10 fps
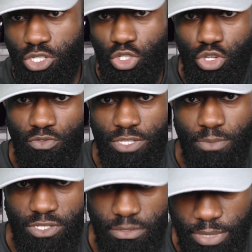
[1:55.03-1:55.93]
is not your
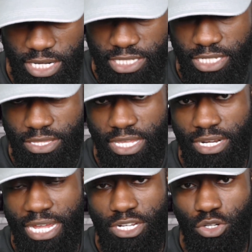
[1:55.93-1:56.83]
responsibility,
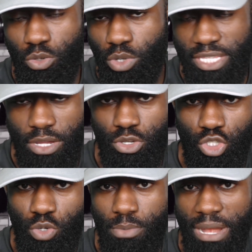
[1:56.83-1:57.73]
then I don't know what the hell you're
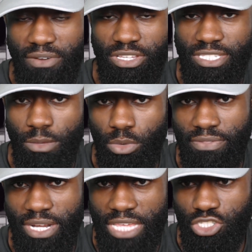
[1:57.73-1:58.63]
doing marrying
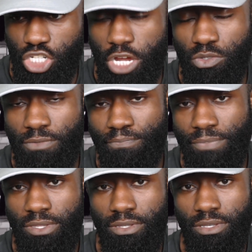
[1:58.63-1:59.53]
someone that has a child.
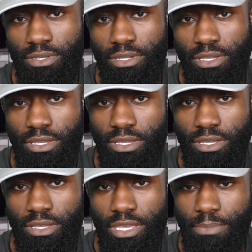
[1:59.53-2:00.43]

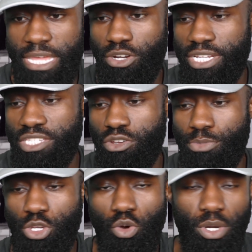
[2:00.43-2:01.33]
It may not necessarily
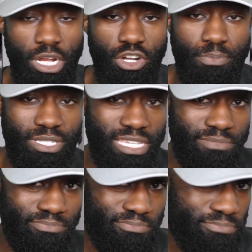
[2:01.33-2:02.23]
be your 100%